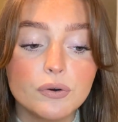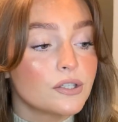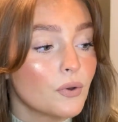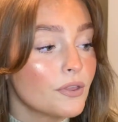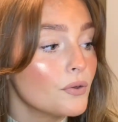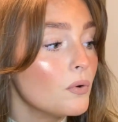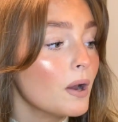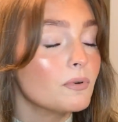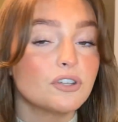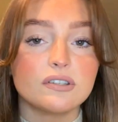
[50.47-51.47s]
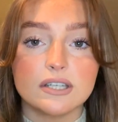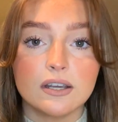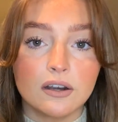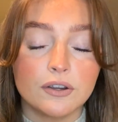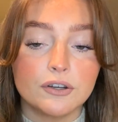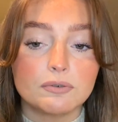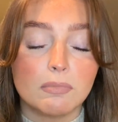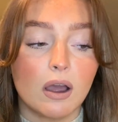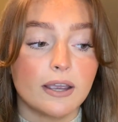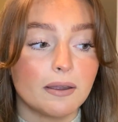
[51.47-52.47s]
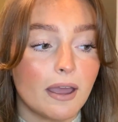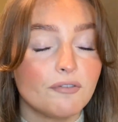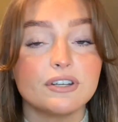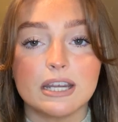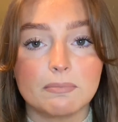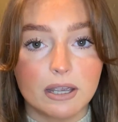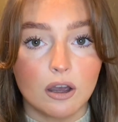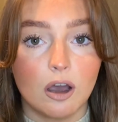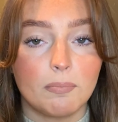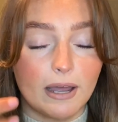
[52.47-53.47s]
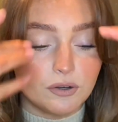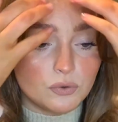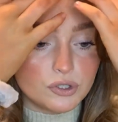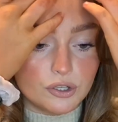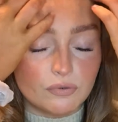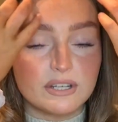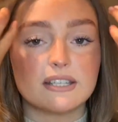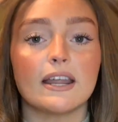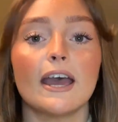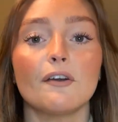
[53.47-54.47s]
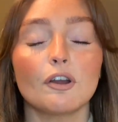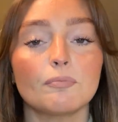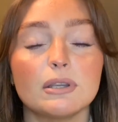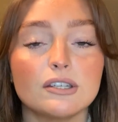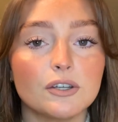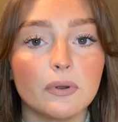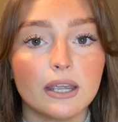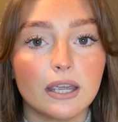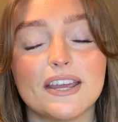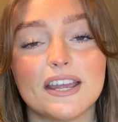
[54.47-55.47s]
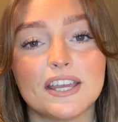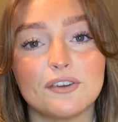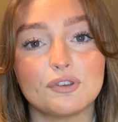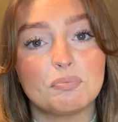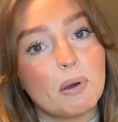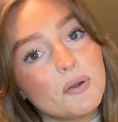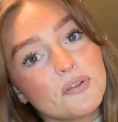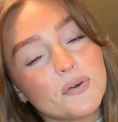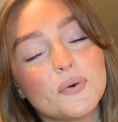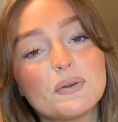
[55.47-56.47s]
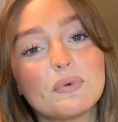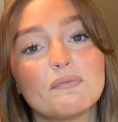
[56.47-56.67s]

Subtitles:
So I thought I would just include my everyday makeup and also the recent hair I've been doing and give you both all in one